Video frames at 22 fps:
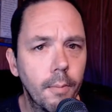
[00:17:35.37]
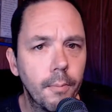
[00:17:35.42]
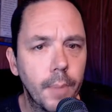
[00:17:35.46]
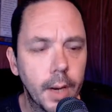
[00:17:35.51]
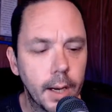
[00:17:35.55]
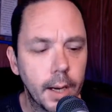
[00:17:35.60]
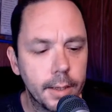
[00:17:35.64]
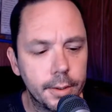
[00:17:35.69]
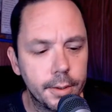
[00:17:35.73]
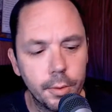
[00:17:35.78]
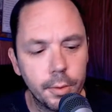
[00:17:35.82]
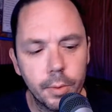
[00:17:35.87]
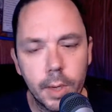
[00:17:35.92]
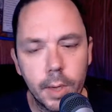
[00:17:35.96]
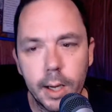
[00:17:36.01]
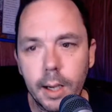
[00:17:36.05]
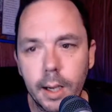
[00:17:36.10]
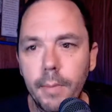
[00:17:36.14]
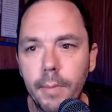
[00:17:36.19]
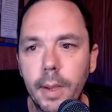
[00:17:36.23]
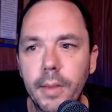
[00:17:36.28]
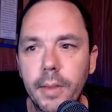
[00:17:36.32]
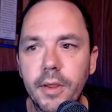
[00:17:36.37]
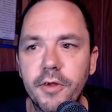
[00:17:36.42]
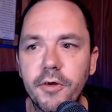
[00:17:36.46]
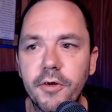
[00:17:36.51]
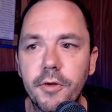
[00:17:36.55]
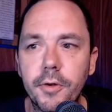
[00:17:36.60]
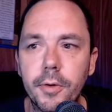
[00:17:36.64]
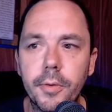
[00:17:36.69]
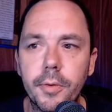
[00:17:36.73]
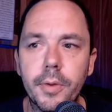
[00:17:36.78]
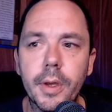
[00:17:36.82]
But I do recommend that
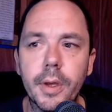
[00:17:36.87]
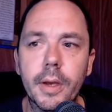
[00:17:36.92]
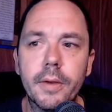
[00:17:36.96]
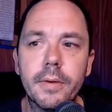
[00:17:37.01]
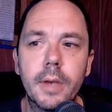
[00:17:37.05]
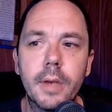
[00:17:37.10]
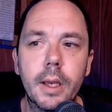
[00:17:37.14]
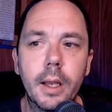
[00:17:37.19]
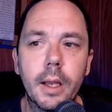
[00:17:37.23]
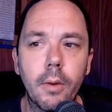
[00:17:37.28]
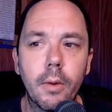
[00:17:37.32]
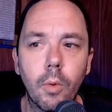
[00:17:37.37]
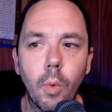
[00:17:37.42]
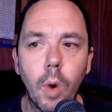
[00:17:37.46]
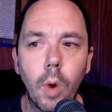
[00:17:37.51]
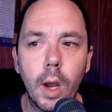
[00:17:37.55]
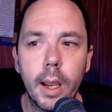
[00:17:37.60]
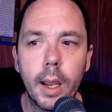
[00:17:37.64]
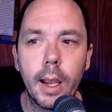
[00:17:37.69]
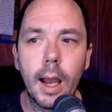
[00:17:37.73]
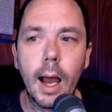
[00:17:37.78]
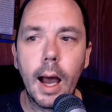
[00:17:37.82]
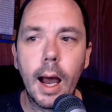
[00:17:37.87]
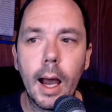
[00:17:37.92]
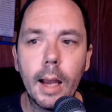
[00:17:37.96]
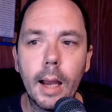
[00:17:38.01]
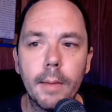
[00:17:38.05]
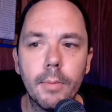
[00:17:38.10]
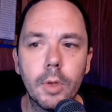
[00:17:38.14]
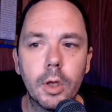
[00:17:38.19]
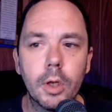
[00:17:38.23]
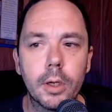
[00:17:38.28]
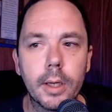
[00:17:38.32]
you do this. And the way
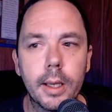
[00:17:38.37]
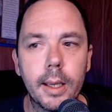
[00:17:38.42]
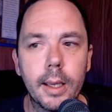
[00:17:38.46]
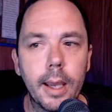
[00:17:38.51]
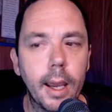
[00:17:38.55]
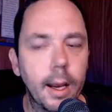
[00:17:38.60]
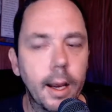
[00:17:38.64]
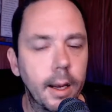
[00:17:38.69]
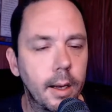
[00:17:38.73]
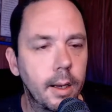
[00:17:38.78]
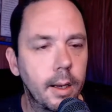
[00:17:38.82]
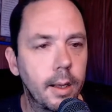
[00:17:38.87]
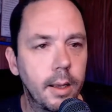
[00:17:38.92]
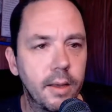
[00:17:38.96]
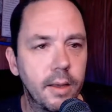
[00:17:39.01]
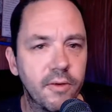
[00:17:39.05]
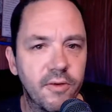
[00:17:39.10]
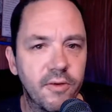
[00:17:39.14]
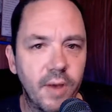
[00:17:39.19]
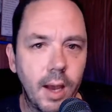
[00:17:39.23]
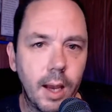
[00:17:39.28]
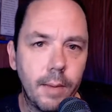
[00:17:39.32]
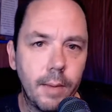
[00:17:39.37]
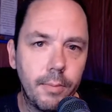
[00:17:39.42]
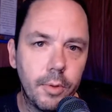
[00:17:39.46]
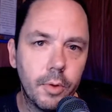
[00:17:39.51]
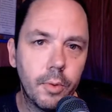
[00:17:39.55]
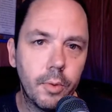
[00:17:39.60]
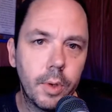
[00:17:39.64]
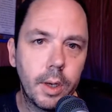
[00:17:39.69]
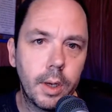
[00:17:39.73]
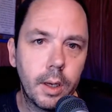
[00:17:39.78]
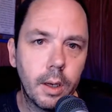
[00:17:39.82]
I'm looking at it is I'm
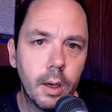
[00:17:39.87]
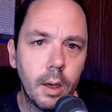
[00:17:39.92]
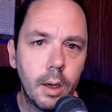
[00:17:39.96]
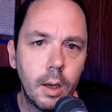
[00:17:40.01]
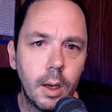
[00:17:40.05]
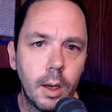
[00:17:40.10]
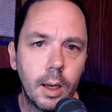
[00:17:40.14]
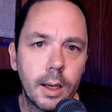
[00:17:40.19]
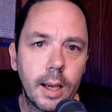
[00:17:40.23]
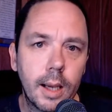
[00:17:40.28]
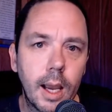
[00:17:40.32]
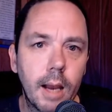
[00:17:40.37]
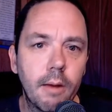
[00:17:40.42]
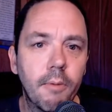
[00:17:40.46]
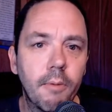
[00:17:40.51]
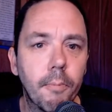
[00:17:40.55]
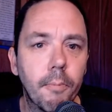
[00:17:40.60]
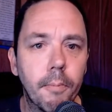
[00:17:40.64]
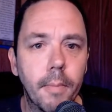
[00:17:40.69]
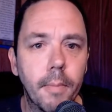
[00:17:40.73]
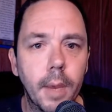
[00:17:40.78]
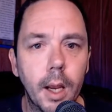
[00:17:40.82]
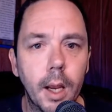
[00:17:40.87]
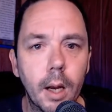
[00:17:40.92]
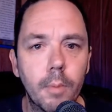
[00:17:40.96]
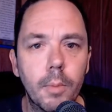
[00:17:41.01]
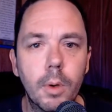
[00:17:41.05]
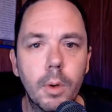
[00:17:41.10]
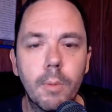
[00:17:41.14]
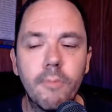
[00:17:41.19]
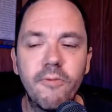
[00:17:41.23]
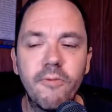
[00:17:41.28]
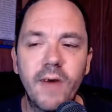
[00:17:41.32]
doing kind of
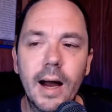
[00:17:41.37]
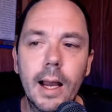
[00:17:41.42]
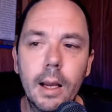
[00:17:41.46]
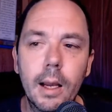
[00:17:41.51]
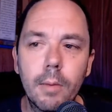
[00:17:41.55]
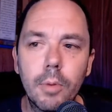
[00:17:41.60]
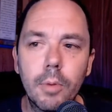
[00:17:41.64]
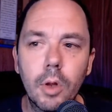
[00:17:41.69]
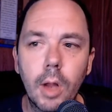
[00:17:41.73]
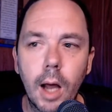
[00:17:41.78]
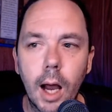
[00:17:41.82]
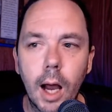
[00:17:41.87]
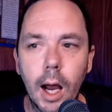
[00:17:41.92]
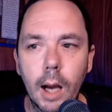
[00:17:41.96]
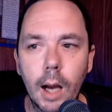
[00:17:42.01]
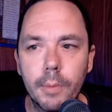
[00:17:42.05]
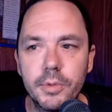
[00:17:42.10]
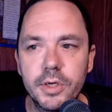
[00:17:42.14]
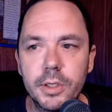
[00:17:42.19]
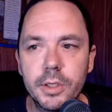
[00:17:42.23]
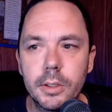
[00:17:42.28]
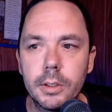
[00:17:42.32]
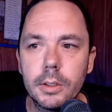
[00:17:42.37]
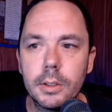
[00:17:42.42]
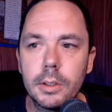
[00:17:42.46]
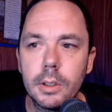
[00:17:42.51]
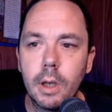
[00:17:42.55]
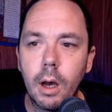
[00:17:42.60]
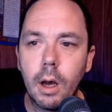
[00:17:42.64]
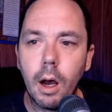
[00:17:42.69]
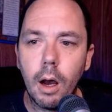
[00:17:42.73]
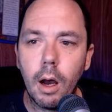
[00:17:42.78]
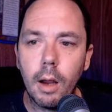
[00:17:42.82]
minimum viable options
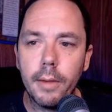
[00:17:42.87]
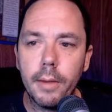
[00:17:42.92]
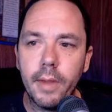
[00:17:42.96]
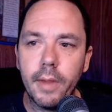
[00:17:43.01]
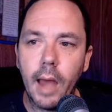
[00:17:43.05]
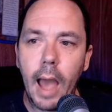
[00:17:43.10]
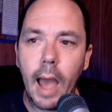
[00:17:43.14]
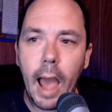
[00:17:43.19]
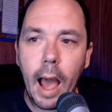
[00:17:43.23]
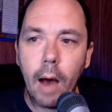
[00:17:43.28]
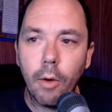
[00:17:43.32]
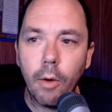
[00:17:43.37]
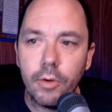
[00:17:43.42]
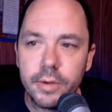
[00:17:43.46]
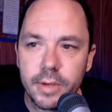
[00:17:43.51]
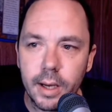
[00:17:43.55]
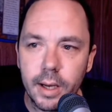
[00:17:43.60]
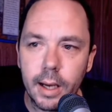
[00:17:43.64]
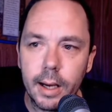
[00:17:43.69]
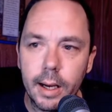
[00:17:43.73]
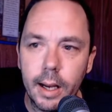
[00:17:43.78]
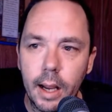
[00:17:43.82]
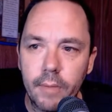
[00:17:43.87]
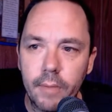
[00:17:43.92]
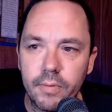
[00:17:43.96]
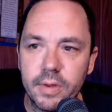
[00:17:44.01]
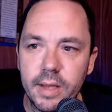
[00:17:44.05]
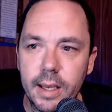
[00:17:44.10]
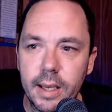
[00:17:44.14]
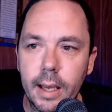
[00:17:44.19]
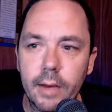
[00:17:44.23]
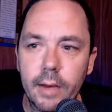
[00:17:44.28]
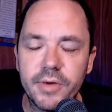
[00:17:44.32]
on the outside,
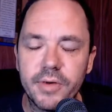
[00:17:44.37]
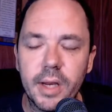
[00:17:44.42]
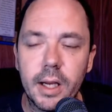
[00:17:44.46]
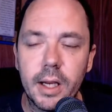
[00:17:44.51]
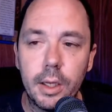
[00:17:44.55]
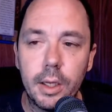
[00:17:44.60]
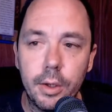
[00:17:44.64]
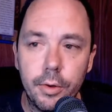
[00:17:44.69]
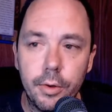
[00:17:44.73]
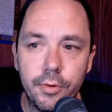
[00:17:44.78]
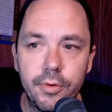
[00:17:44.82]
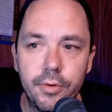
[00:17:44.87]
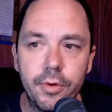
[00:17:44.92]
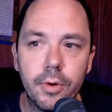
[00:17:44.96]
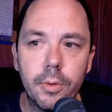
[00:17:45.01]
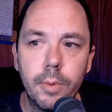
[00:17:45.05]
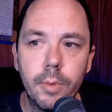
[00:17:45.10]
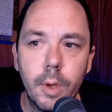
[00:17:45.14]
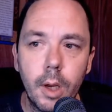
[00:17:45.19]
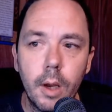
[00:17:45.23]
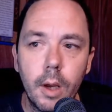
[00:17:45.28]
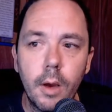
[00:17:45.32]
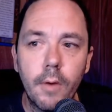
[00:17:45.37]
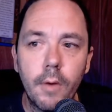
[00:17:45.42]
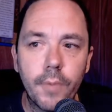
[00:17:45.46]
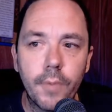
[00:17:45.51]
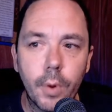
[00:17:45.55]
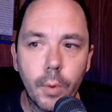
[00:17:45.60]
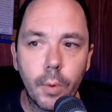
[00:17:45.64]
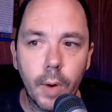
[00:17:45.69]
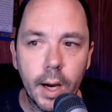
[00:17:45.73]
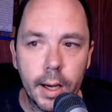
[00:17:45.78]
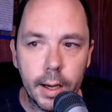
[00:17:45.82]
everything outside of YouTube for
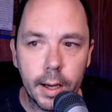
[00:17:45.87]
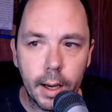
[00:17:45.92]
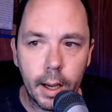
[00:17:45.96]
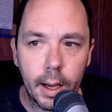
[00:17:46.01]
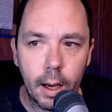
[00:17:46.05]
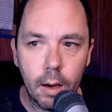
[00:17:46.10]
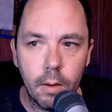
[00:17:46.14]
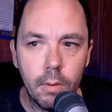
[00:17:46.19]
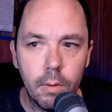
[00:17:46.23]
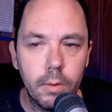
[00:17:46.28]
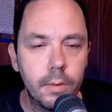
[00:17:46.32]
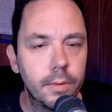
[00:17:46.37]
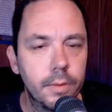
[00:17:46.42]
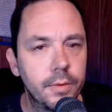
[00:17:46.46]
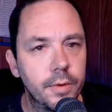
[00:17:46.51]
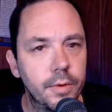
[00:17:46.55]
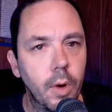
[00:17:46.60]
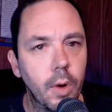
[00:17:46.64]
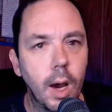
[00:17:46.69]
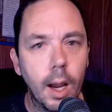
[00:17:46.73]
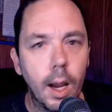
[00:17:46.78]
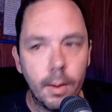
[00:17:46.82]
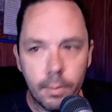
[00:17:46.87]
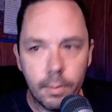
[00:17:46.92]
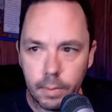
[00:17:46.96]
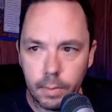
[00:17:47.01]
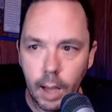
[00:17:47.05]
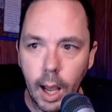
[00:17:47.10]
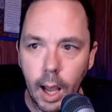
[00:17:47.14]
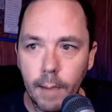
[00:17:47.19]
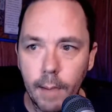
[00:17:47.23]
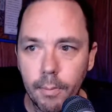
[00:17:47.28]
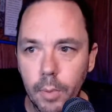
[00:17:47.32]
right now. So I'm
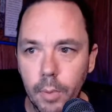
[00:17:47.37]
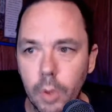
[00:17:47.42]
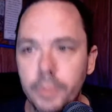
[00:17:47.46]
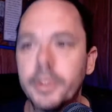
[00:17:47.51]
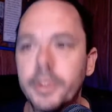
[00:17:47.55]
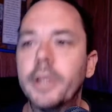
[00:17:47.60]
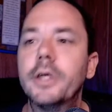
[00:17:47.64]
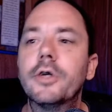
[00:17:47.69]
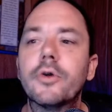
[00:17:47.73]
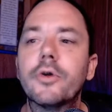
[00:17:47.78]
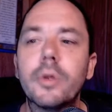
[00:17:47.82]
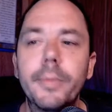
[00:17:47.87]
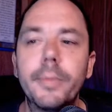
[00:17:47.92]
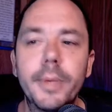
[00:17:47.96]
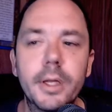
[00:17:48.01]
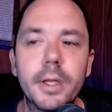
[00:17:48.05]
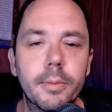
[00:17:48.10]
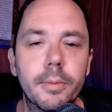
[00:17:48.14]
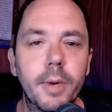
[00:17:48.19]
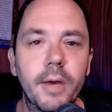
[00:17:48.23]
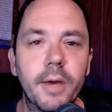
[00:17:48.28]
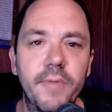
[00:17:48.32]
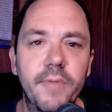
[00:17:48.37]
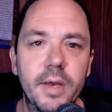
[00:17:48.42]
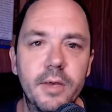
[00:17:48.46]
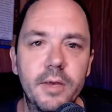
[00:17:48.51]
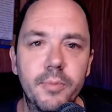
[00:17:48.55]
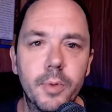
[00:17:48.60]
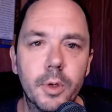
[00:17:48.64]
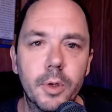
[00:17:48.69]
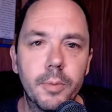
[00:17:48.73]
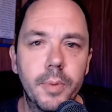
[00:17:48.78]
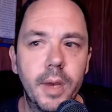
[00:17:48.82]
multi-streaming to my
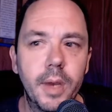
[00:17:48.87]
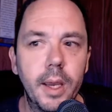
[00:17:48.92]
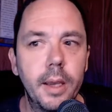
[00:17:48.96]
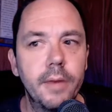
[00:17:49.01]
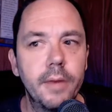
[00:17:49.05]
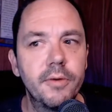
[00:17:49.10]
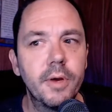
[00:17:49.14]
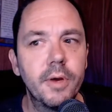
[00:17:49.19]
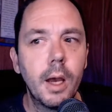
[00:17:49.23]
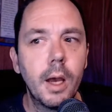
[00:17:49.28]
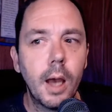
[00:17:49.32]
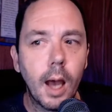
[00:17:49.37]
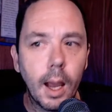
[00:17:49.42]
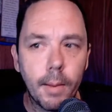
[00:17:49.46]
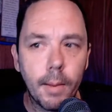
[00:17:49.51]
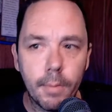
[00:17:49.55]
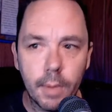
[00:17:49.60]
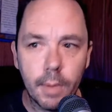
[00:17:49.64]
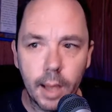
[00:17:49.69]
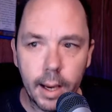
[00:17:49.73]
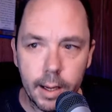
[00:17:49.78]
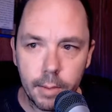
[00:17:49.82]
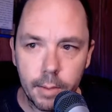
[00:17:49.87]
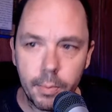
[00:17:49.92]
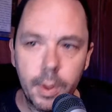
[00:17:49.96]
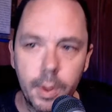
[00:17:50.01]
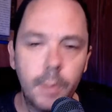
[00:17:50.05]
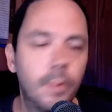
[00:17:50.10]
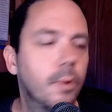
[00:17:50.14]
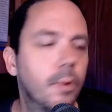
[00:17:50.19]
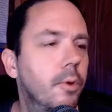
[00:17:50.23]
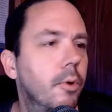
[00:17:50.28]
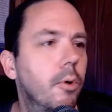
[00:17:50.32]
Facebook page. I'm letting
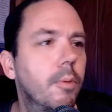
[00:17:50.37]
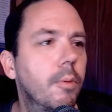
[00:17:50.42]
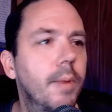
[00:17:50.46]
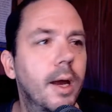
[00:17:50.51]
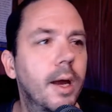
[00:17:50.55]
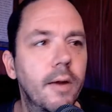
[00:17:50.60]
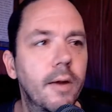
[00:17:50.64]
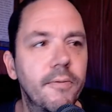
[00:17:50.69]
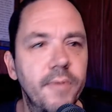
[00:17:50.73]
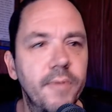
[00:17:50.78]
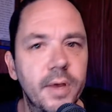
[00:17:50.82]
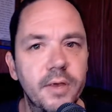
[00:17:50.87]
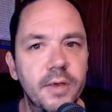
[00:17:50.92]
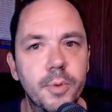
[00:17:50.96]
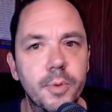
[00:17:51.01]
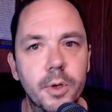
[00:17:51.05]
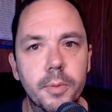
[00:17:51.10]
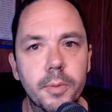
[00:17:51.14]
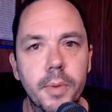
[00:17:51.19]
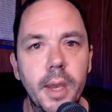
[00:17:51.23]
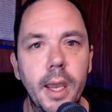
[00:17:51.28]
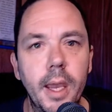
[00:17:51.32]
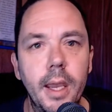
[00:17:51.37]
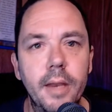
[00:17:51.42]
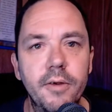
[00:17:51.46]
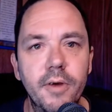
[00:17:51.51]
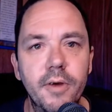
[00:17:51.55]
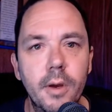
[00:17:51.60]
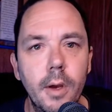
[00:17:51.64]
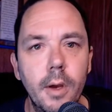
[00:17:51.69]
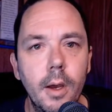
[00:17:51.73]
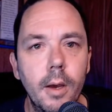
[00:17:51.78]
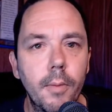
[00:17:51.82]
people know about our Facebook page,
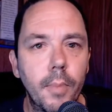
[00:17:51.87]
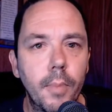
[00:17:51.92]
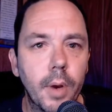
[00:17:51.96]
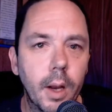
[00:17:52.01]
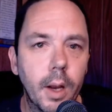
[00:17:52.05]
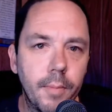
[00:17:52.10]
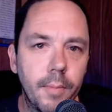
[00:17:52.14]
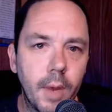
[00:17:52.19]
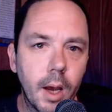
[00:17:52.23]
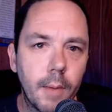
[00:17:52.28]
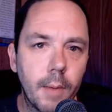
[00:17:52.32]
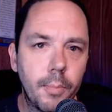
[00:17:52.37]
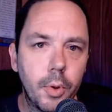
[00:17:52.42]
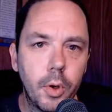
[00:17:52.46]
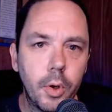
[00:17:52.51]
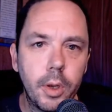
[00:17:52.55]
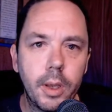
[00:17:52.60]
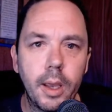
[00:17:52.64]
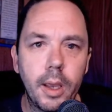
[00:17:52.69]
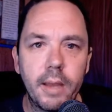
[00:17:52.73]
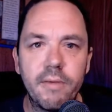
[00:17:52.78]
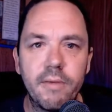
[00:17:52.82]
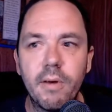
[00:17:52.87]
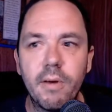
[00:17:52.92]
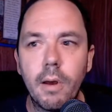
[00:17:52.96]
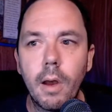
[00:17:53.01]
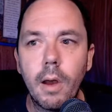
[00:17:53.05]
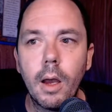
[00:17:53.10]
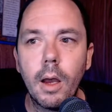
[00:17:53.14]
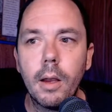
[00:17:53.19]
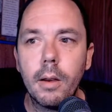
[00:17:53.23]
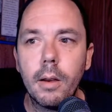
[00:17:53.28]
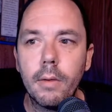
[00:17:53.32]
but I'm not putting a
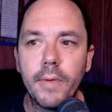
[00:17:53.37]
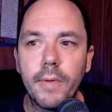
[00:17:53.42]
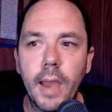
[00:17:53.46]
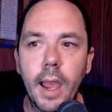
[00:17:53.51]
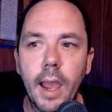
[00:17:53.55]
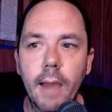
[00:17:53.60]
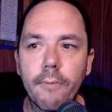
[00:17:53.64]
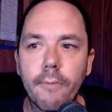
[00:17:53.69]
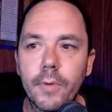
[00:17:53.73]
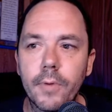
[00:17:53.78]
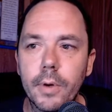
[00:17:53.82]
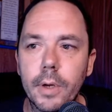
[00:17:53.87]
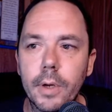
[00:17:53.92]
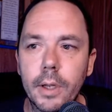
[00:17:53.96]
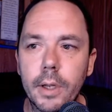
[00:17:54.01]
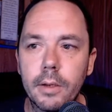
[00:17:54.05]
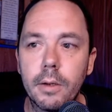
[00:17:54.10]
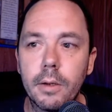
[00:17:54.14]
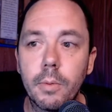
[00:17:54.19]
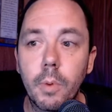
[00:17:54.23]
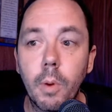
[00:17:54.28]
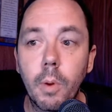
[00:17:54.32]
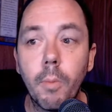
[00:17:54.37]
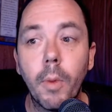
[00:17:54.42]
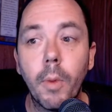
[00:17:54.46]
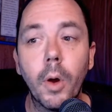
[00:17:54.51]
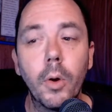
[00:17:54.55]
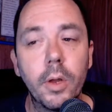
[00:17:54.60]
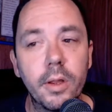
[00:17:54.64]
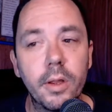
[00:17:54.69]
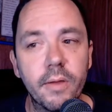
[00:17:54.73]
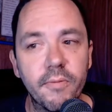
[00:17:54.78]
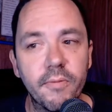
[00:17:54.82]
ton of effort into
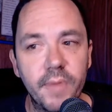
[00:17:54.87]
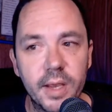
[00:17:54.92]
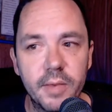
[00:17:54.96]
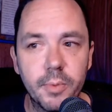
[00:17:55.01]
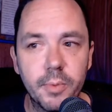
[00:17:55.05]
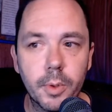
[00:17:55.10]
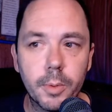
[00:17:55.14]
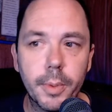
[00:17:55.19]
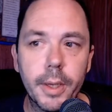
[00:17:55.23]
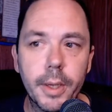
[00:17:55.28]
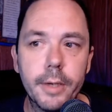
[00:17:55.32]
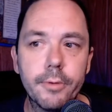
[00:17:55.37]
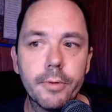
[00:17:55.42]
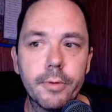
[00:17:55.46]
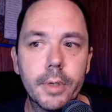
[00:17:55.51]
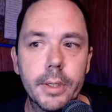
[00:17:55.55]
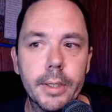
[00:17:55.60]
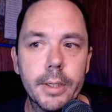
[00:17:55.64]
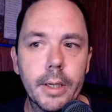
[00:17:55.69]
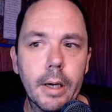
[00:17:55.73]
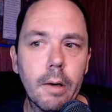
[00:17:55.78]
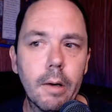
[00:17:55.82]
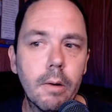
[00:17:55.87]
promoting the Facebook page right now